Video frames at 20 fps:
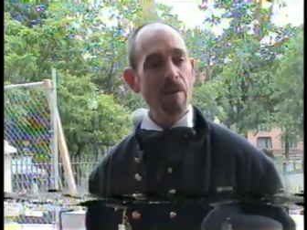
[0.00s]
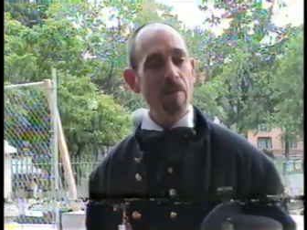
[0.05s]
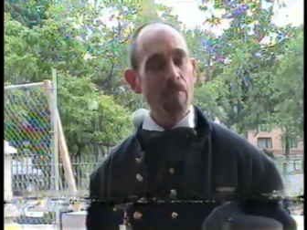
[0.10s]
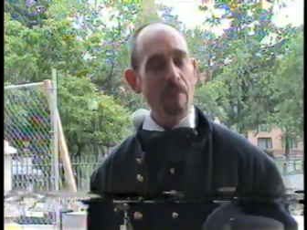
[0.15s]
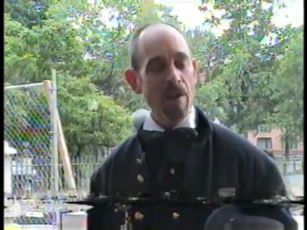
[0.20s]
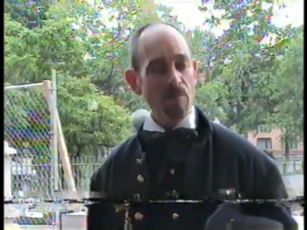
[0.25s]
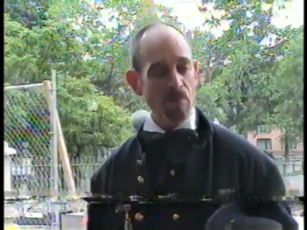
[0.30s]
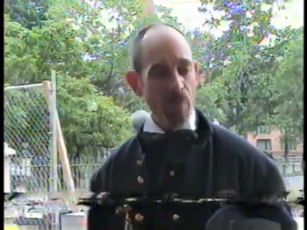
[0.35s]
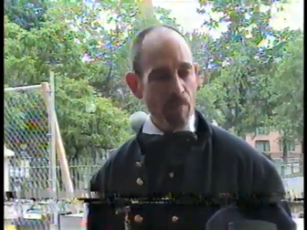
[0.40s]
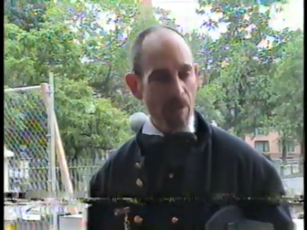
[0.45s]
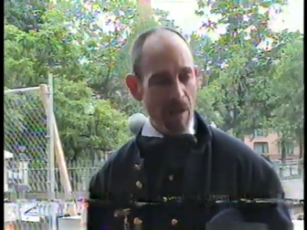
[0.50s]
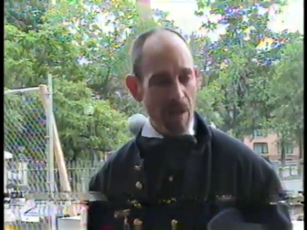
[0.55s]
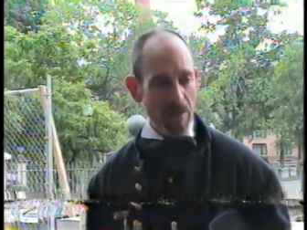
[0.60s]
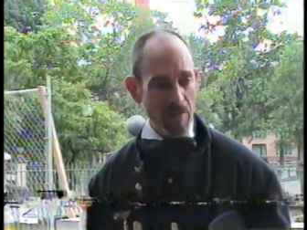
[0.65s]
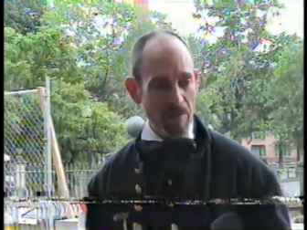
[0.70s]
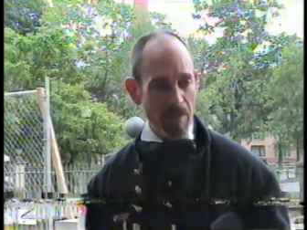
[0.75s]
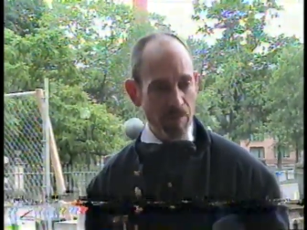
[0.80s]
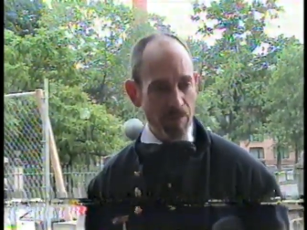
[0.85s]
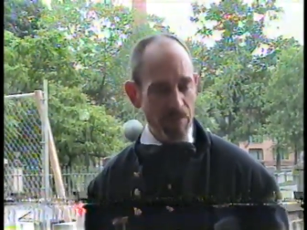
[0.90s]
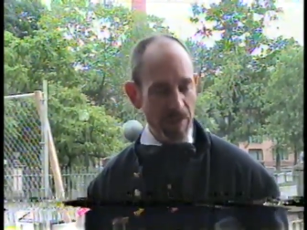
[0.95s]

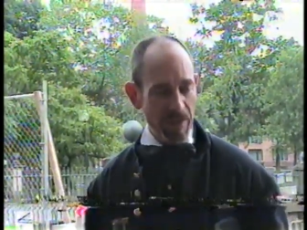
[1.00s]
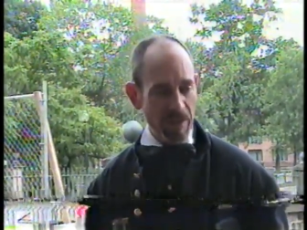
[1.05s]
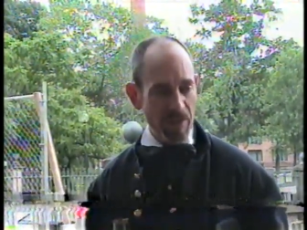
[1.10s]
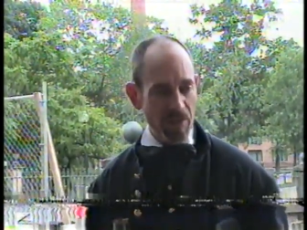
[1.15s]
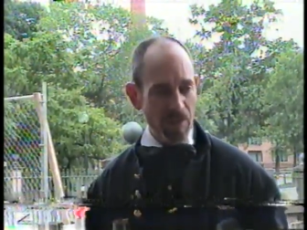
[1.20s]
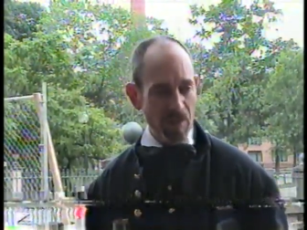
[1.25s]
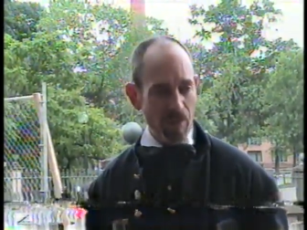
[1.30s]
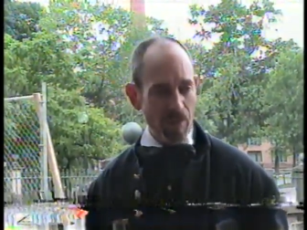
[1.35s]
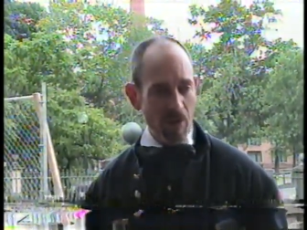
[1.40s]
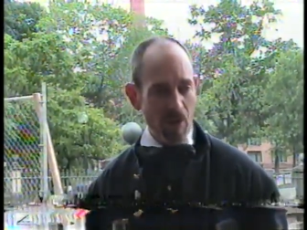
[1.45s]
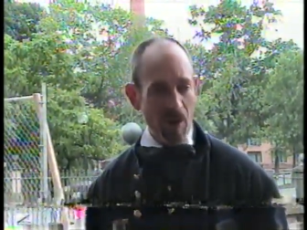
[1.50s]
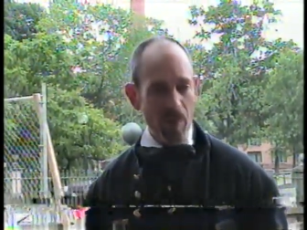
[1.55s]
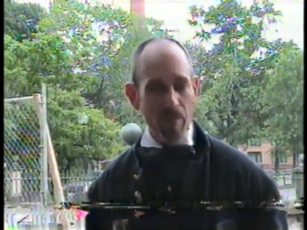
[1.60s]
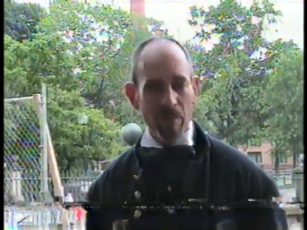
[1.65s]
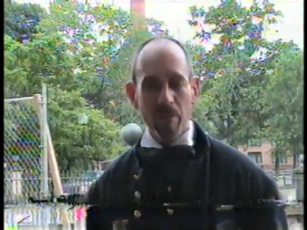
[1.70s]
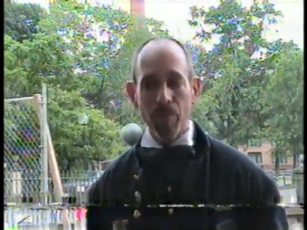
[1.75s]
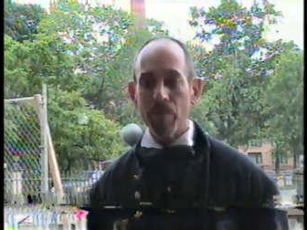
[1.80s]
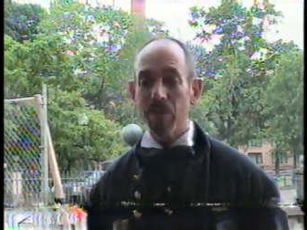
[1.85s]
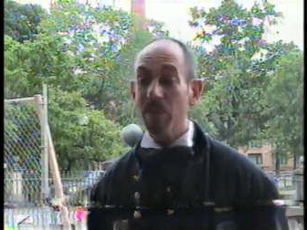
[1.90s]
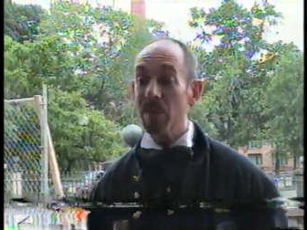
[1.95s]
Metropolitan Police
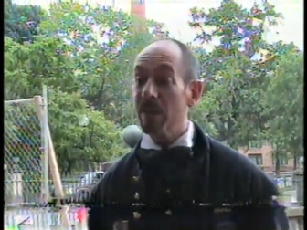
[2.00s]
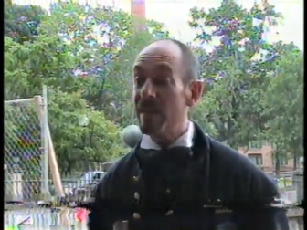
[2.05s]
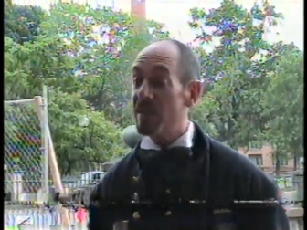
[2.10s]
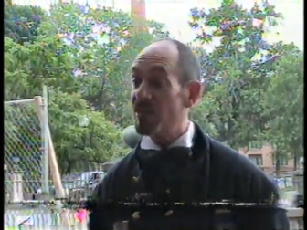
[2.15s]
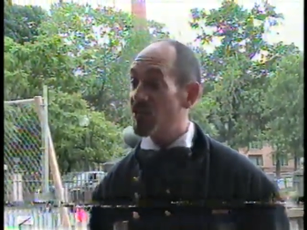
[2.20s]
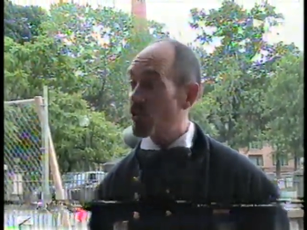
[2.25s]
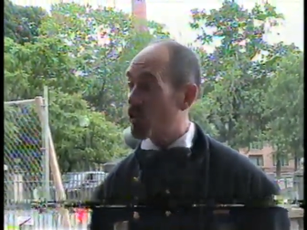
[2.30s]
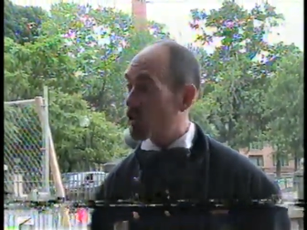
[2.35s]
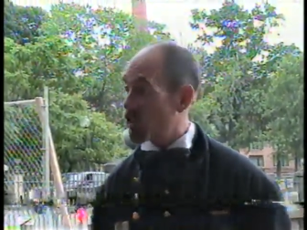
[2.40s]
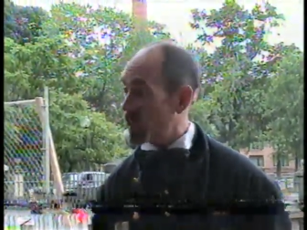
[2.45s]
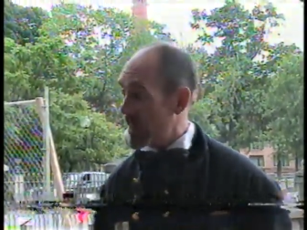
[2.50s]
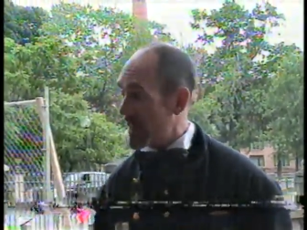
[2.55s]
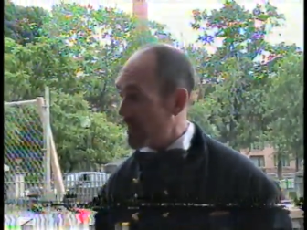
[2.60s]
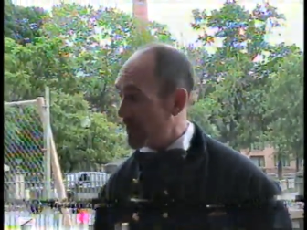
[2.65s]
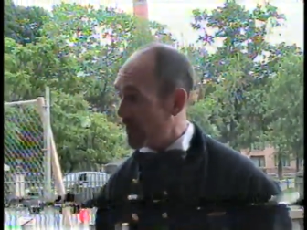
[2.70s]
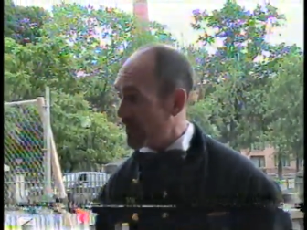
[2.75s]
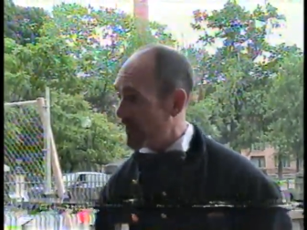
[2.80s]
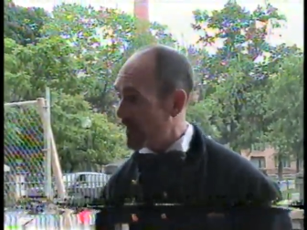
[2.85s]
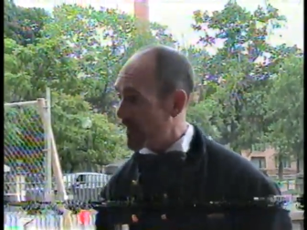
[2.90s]
Department police chief